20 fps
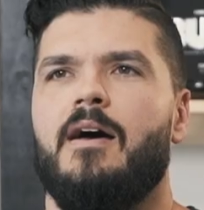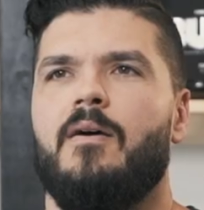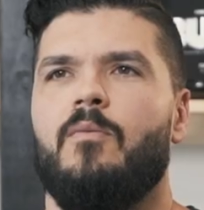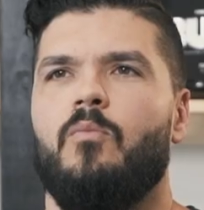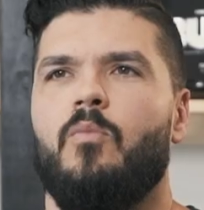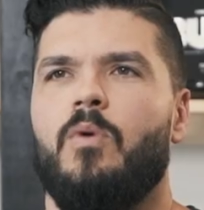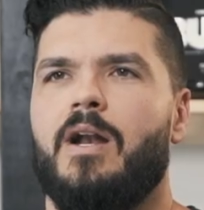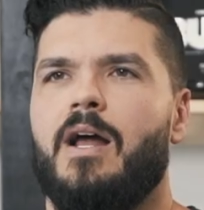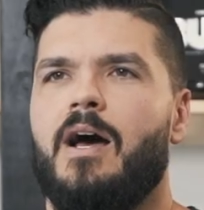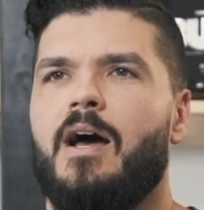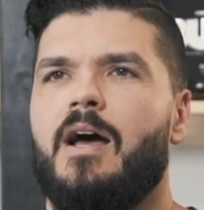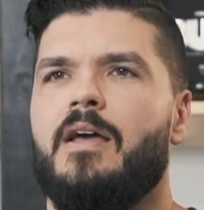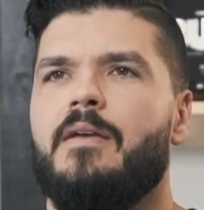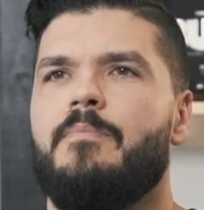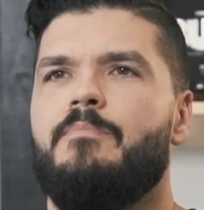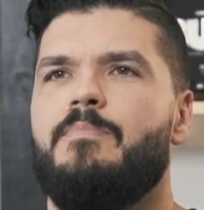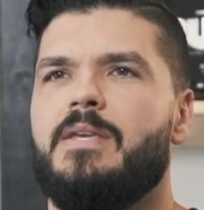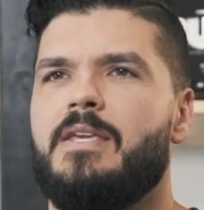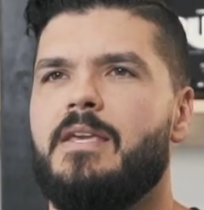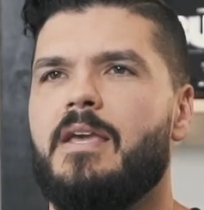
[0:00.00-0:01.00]
When I
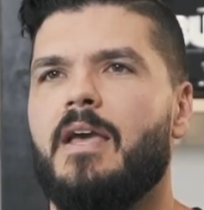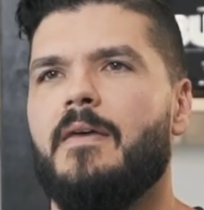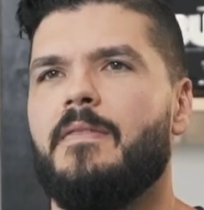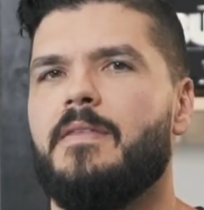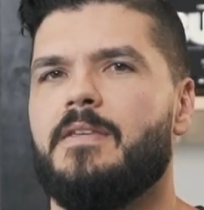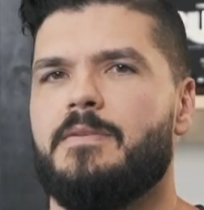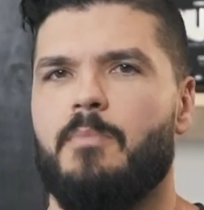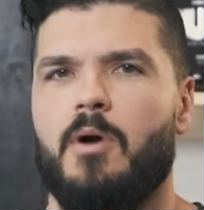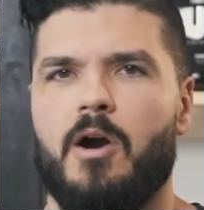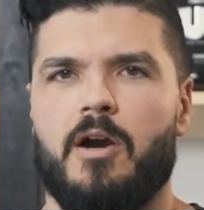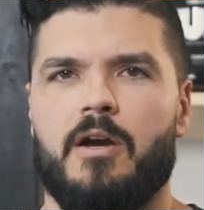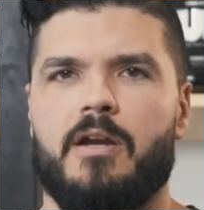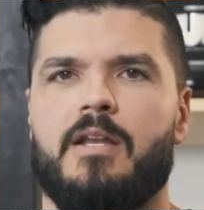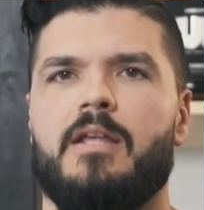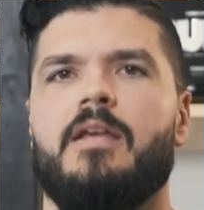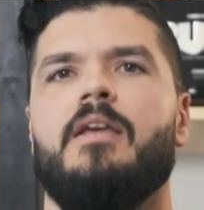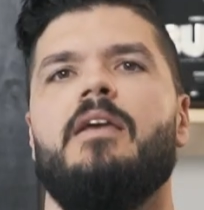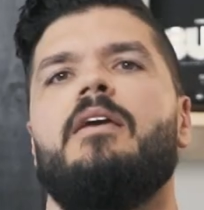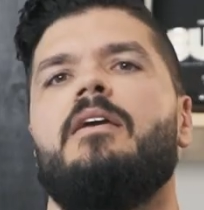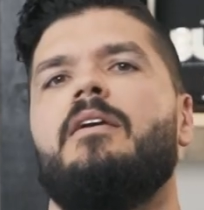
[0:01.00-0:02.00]
began this
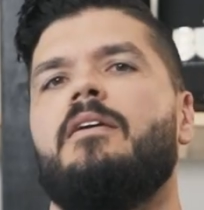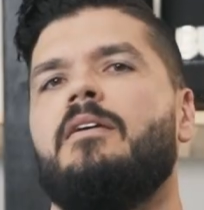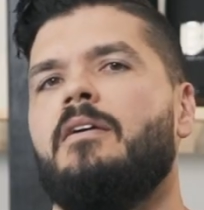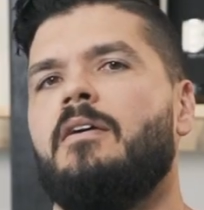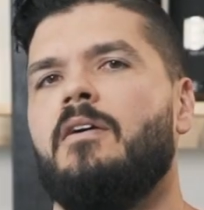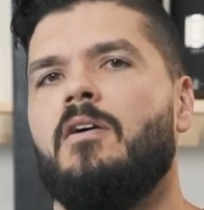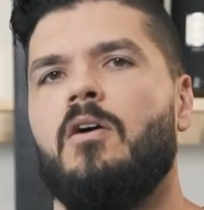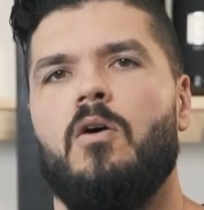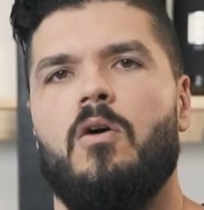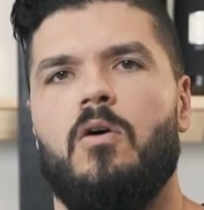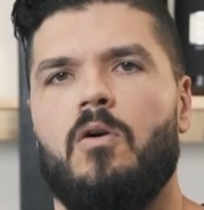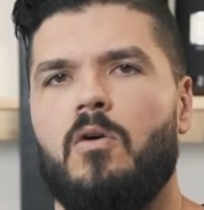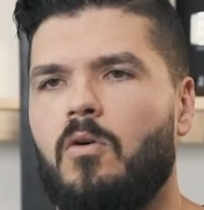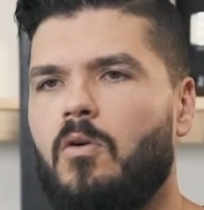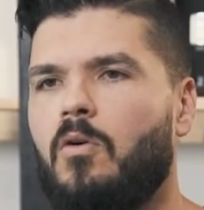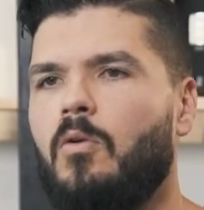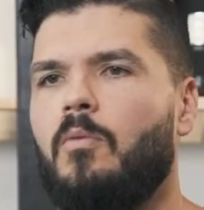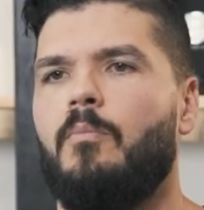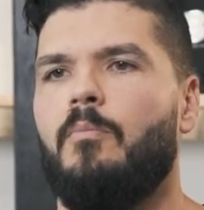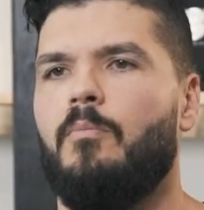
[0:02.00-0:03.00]
marketing whole